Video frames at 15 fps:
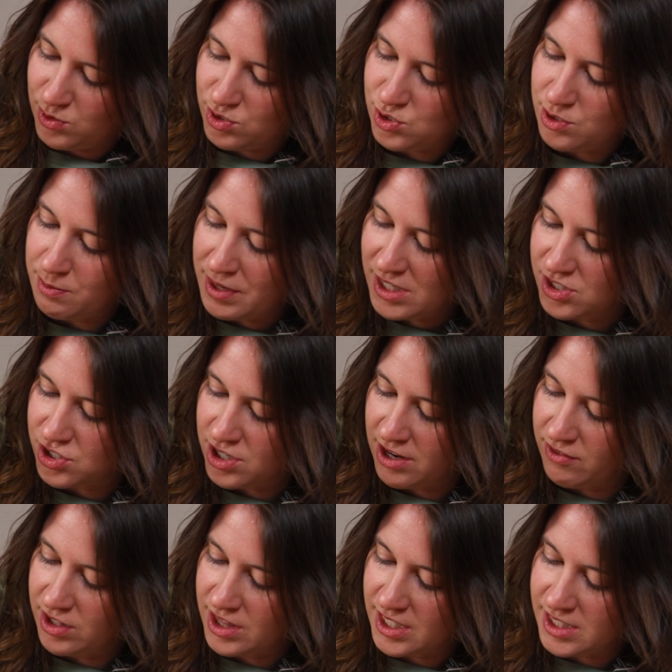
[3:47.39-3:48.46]
Just wanna make sure
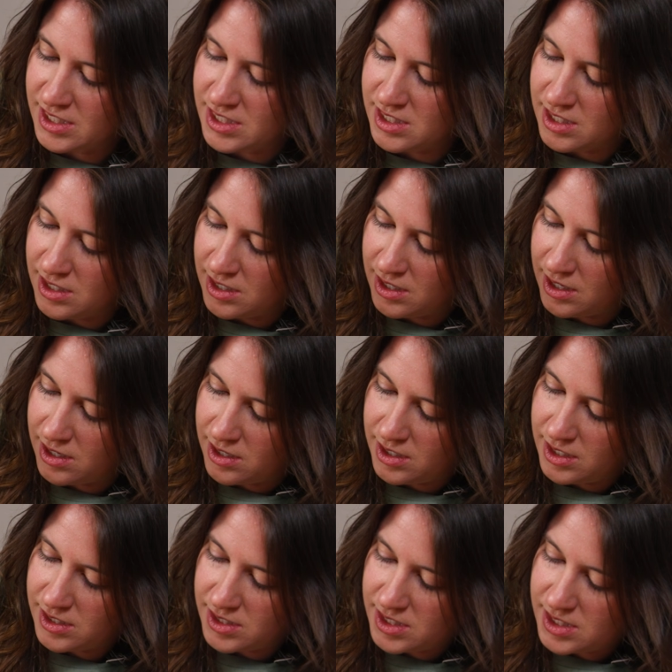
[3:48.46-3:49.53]
everything's
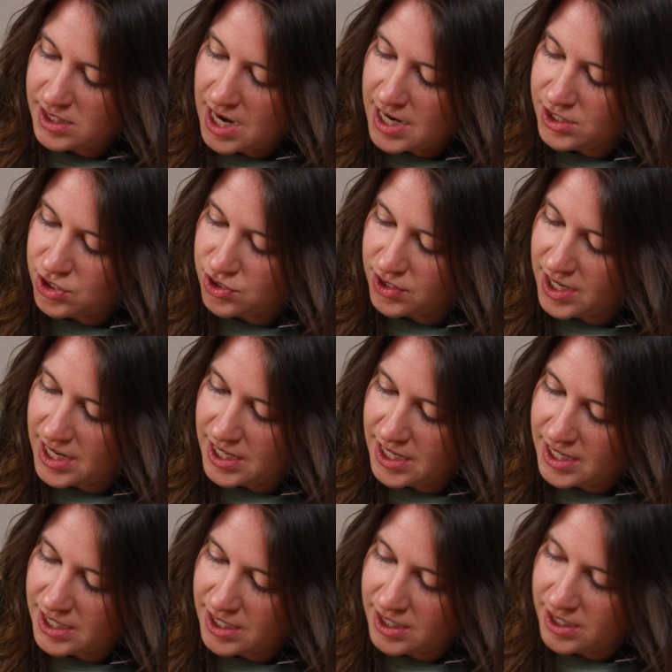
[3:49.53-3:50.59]

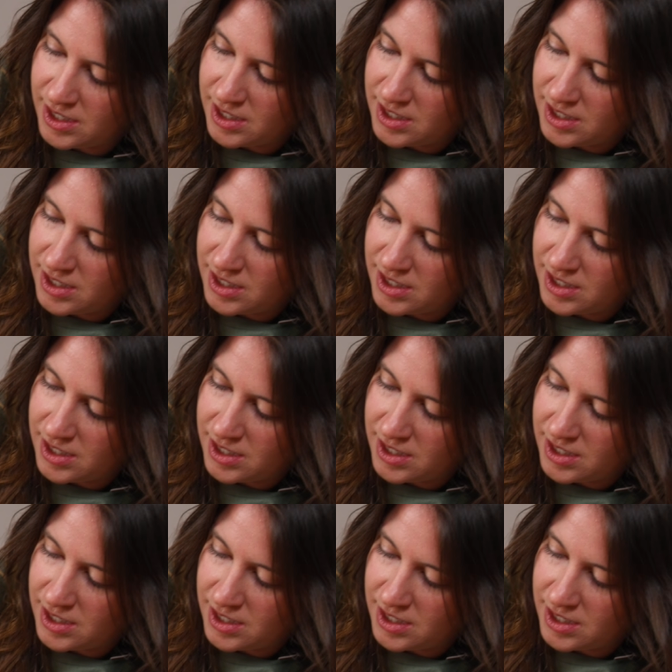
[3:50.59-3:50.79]
saturated.